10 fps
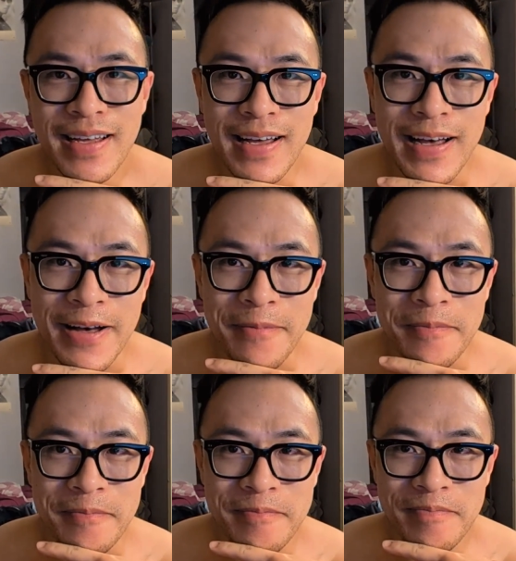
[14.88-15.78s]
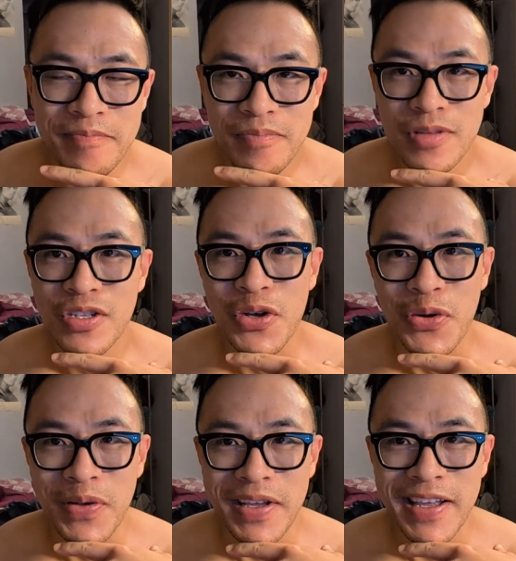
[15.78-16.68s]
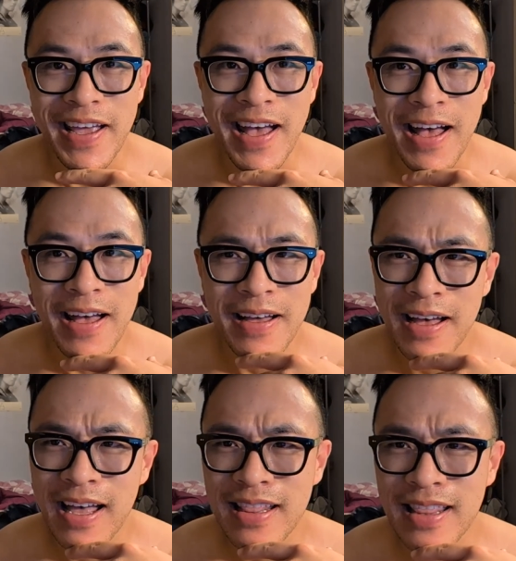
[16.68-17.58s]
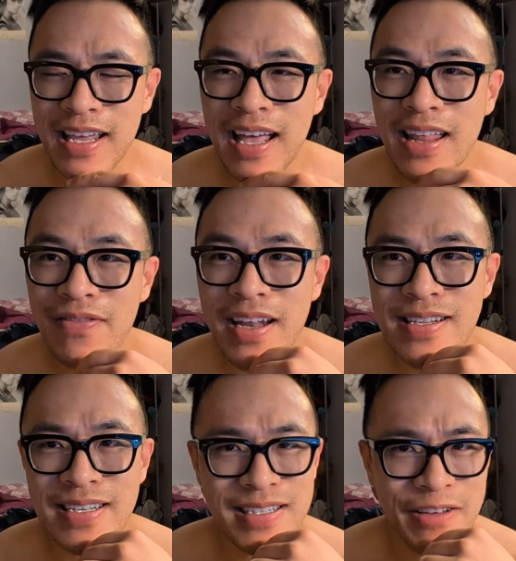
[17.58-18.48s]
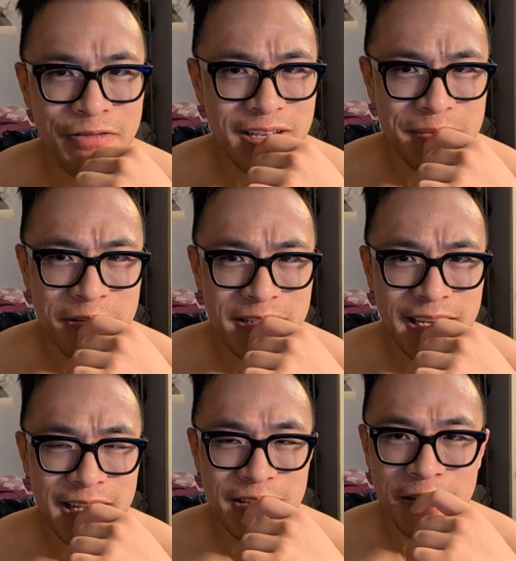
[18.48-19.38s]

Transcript: Um, so yeah, I think I left it at 60 frames per second.